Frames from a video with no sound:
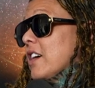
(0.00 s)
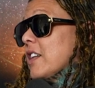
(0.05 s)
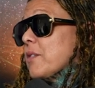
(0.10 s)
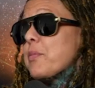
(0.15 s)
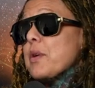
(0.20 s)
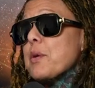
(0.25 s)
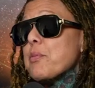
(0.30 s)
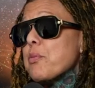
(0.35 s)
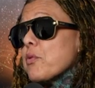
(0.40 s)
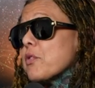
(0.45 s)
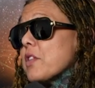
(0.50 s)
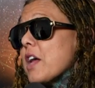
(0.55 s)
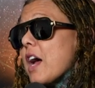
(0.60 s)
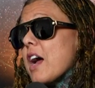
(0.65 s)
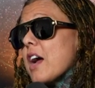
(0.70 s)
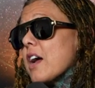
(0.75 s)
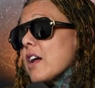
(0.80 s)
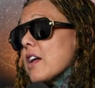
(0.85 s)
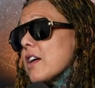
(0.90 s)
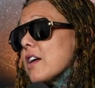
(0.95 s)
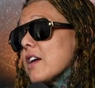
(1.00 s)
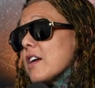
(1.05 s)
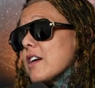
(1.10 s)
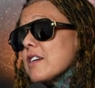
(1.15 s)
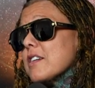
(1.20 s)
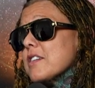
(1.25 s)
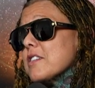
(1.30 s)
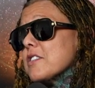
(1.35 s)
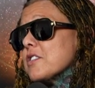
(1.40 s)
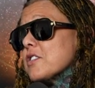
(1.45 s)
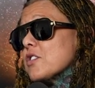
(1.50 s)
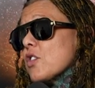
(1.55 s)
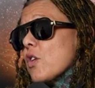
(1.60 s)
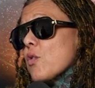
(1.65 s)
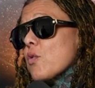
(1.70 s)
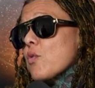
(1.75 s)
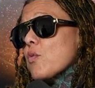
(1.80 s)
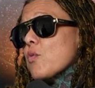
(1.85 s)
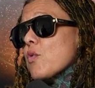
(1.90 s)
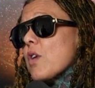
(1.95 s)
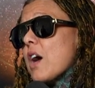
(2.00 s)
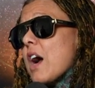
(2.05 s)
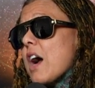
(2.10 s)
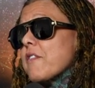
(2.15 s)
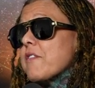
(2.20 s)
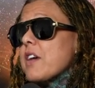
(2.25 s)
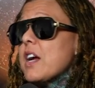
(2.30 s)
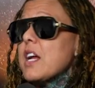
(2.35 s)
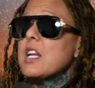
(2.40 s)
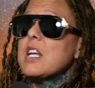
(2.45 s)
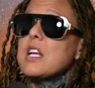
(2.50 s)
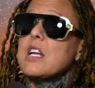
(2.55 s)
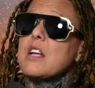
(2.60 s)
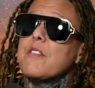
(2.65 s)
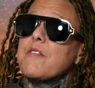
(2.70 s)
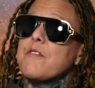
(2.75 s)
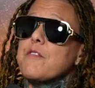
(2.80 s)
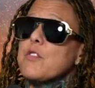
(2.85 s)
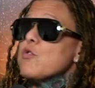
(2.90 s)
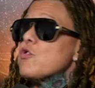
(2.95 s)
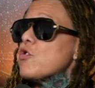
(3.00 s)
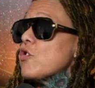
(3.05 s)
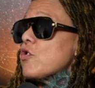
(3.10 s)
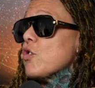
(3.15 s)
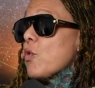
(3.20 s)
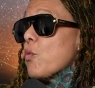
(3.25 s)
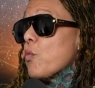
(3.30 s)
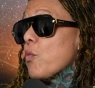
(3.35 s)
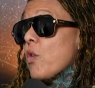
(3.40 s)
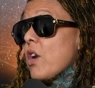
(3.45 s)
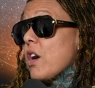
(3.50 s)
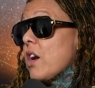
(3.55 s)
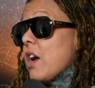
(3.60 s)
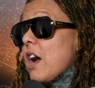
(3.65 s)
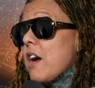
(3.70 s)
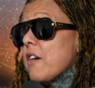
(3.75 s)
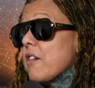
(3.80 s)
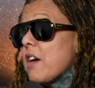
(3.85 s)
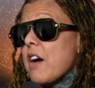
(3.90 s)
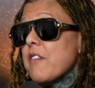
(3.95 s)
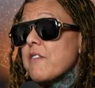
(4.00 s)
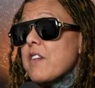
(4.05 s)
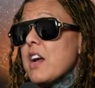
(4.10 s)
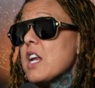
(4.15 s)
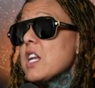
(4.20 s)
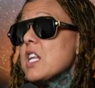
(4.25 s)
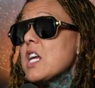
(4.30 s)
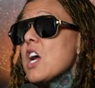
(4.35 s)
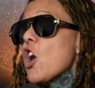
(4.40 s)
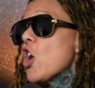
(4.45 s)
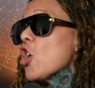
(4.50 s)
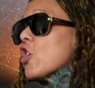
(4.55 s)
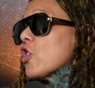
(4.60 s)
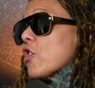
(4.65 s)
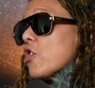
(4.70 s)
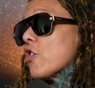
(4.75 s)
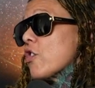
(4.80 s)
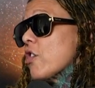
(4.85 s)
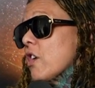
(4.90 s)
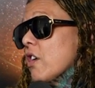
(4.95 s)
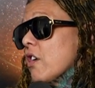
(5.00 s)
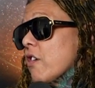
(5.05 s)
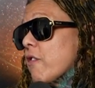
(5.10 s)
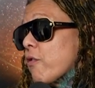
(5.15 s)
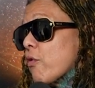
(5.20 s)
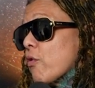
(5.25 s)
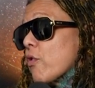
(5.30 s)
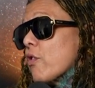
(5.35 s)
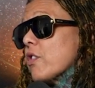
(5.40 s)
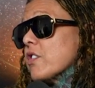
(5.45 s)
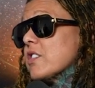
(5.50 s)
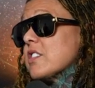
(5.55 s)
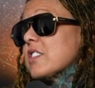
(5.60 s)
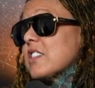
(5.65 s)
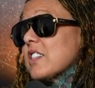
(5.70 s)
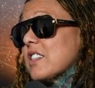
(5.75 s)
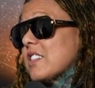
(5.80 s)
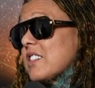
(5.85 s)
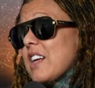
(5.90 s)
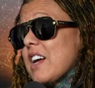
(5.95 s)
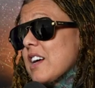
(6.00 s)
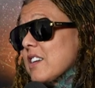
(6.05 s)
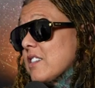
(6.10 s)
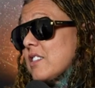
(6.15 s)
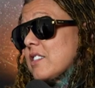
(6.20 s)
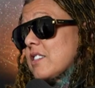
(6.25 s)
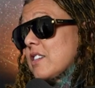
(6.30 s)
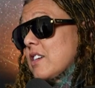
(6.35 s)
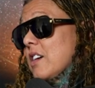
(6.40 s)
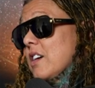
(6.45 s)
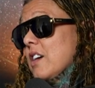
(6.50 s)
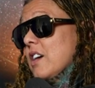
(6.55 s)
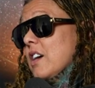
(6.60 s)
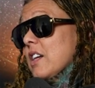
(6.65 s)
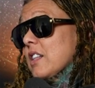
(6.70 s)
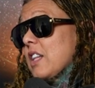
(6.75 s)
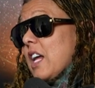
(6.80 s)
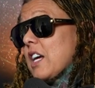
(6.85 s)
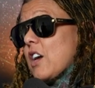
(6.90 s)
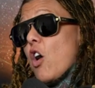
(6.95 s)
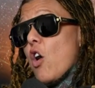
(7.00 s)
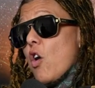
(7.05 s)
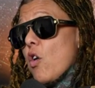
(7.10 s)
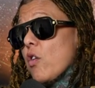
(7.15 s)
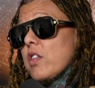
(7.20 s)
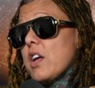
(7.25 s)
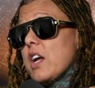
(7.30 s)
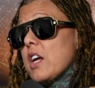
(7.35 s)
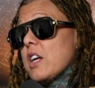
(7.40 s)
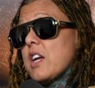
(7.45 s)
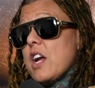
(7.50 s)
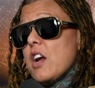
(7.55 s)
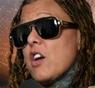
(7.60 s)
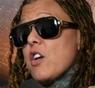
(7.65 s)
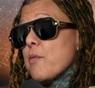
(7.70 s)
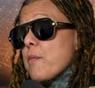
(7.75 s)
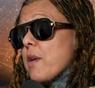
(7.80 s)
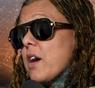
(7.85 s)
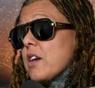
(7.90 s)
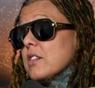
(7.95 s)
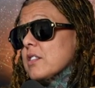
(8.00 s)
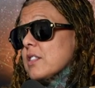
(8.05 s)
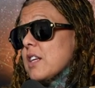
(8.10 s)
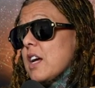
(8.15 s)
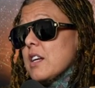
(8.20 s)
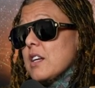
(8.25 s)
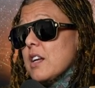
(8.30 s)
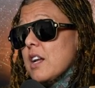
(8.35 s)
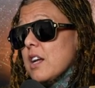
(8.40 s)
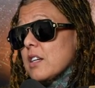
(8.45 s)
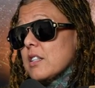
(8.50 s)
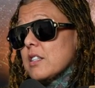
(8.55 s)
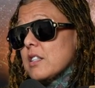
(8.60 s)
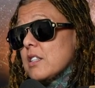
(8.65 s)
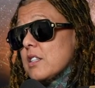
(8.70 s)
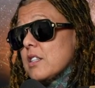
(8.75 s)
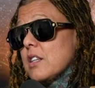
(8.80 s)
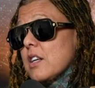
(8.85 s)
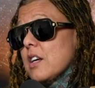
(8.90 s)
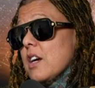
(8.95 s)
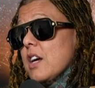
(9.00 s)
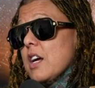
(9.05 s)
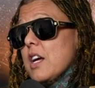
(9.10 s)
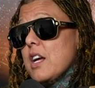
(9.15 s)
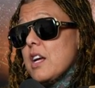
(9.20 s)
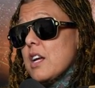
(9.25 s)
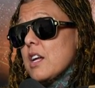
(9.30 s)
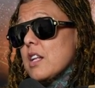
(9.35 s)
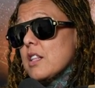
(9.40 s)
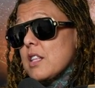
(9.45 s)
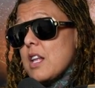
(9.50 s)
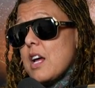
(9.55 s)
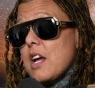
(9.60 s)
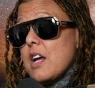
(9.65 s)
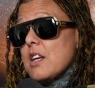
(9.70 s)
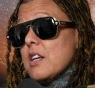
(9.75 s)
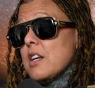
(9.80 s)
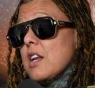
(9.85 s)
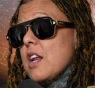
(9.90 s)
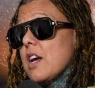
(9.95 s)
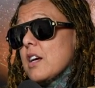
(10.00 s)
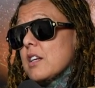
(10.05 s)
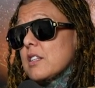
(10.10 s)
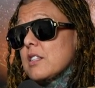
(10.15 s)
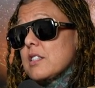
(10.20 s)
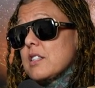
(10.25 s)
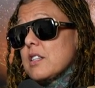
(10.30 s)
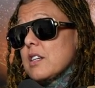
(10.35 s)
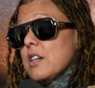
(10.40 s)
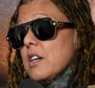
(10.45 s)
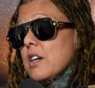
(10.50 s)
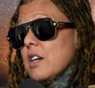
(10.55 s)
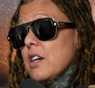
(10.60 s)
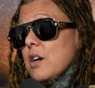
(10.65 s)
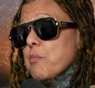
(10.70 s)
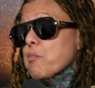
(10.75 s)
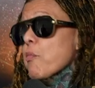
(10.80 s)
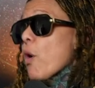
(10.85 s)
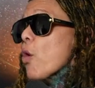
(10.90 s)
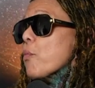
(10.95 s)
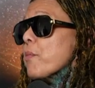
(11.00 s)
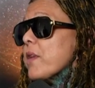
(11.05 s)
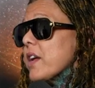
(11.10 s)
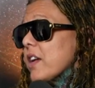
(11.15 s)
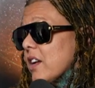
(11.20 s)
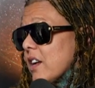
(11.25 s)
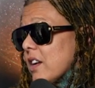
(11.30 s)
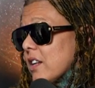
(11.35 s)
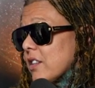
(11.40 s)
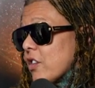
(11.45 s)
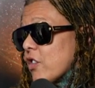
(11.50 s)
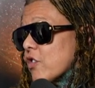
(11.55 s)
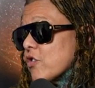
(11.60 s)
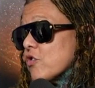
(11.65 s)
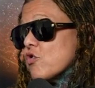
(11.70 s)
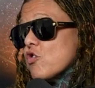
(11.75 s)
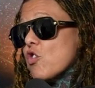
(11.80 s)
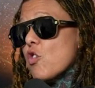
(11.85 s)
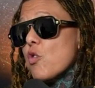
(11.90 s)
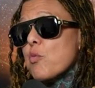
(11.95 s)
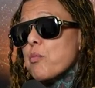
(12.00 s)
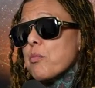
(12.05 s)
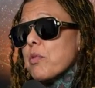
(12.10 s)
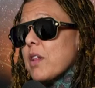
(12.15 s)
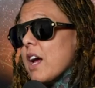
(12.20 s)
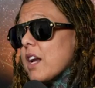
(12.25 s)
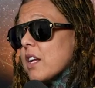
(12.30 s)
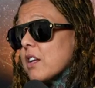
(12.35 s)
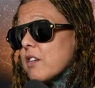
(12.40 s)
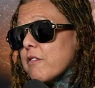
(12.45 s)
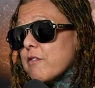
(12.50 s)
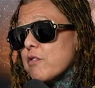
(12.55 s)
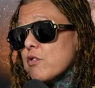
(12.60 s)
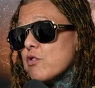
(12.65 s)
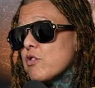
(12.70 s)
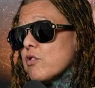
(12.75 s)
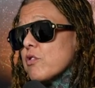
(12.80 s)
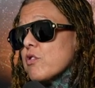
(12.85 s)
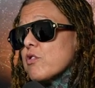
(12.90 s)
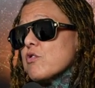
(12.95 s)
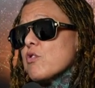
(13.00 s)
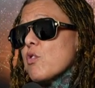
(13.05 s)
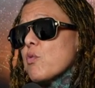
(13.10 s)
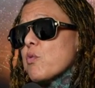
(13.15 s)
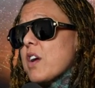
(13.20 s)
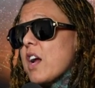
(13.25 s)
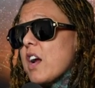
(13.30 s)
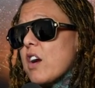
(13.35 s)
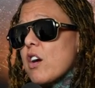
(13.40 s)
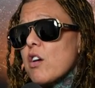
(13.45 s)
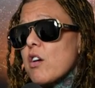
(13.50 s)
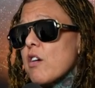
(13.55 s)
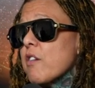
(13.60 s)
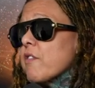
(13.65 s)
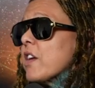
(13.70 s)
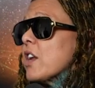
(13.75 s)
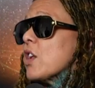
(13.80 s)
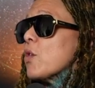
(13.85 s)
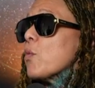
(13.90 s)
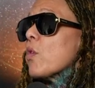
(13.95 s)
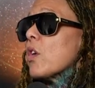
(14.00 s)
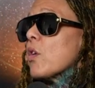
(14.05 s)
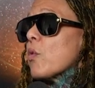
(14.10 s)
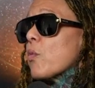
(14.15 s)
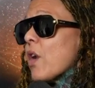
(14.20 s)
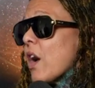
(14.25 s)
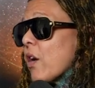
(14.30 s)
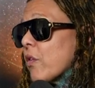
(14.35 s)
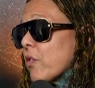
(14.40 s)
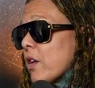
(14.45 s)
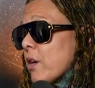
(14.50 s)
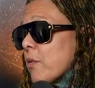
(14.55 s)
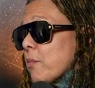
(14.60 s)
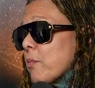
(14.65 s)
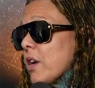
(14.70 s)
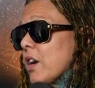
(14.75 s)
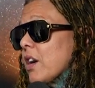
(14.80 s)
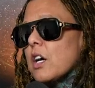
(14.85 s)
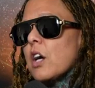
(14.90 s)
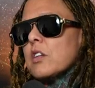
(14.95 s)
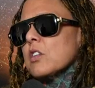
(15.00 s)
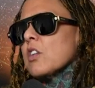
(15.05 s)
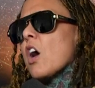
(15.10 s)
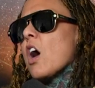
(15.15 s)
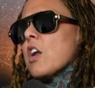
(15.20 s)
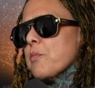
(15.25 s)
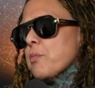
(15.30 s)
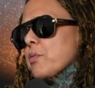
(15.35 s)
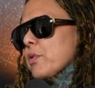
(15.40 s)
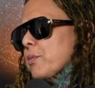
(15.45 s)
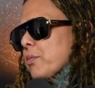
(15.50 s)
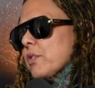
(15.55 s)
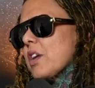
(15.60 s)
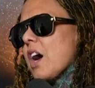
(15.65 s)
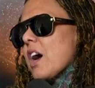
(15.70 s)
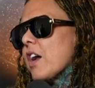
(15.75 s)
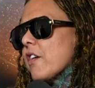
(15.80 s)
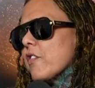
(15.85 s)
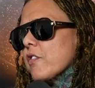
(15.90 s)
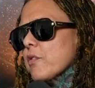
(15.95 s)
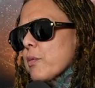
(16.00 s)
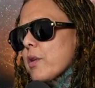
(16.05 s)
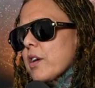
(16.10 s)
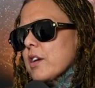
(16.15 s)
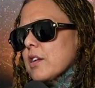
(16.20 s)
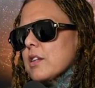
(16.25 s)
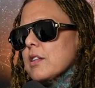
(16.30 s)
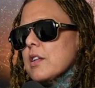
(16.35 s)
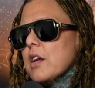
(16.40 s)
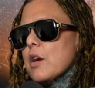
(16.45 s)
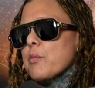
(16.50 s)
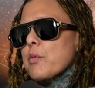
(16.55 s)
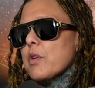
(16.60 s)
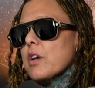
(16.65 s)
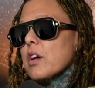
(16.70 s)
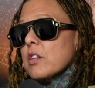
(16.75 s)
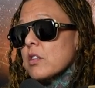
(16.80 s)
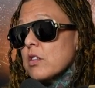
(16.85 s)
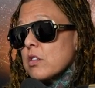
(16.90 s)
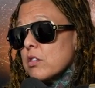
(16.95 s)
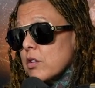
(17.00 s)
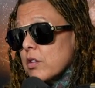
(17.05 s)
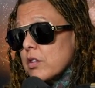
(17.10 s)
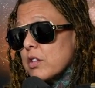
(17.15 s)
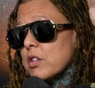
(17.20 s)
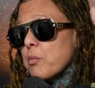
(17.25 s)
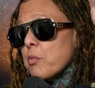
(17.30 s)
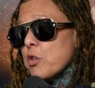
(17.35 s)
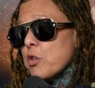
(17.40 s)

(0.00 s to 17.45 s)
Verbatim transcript: the people that don't have any future don't want have, have any hunger for success like all they care about is that next mm-hmm. hit that next moment. There's no planning a future. There's no care of anyone around them. A lot of people, not everybody in there, but a, the